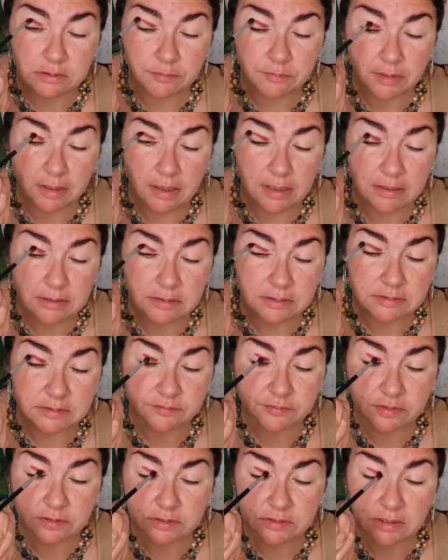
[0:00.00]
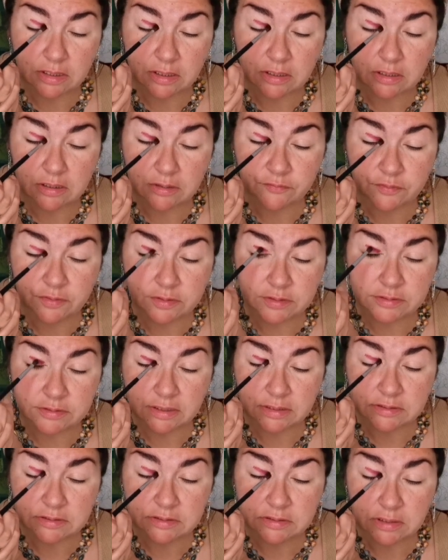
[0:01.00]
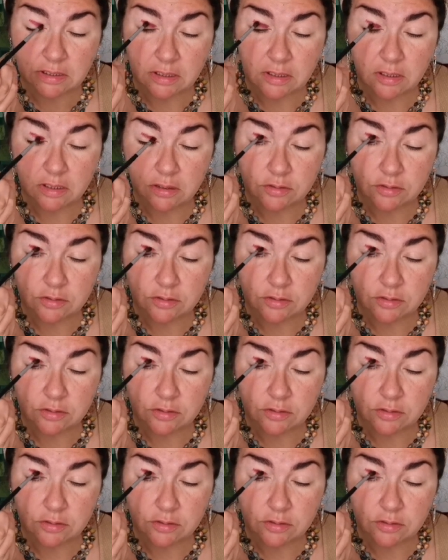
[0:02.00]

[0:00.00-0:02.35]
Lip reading: the black is very nice.